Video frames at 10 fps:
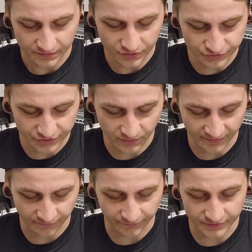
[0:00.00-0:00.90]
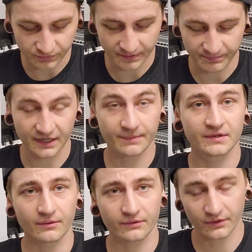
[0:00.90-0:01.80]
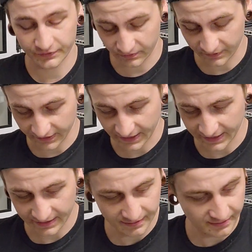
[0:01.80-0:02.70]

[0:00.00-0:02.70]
usually when the first one pipped I would go through and cut,